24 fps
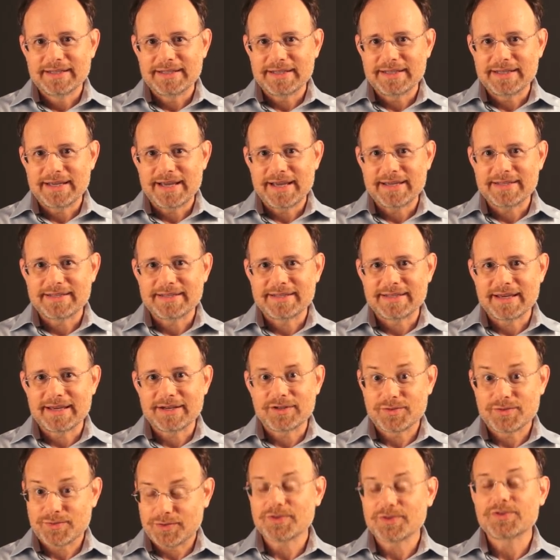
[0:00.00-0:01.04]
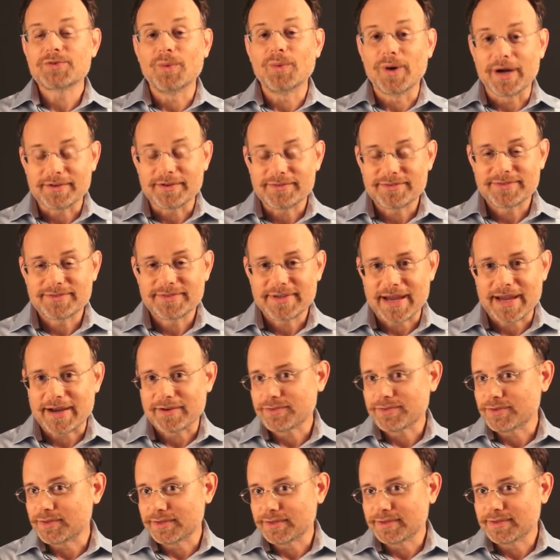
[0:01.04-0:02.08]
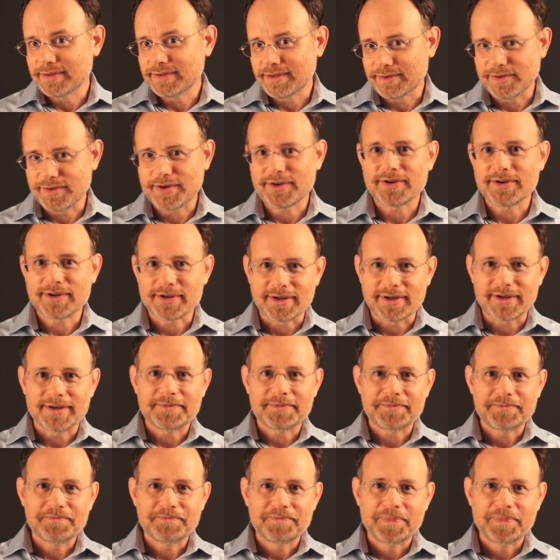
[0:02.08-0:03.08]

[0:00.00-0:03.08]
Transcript: VIII and his first wife, Catherine of Aragon.